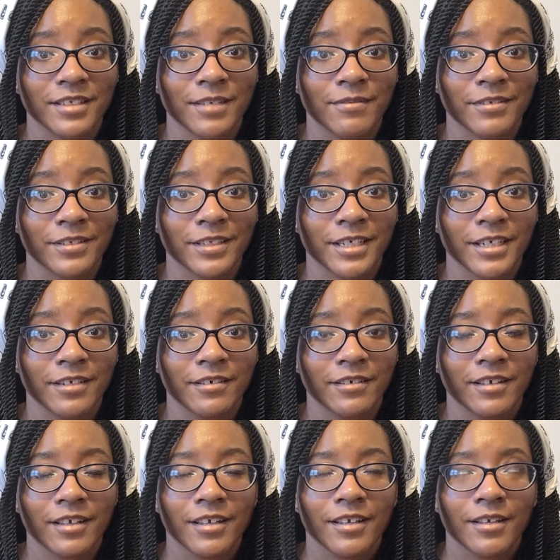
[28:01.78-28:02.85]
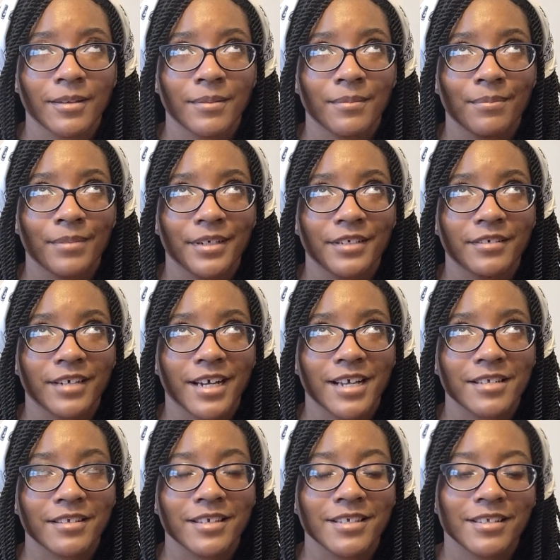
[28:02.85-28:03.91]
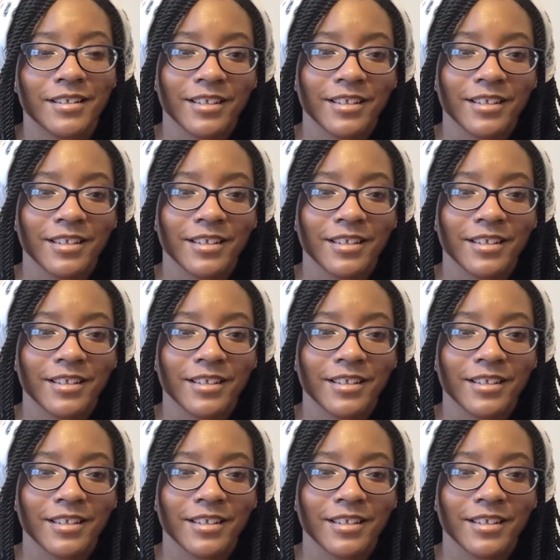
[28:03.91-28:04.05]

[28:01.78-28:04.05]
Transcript: and everything bring you guys at least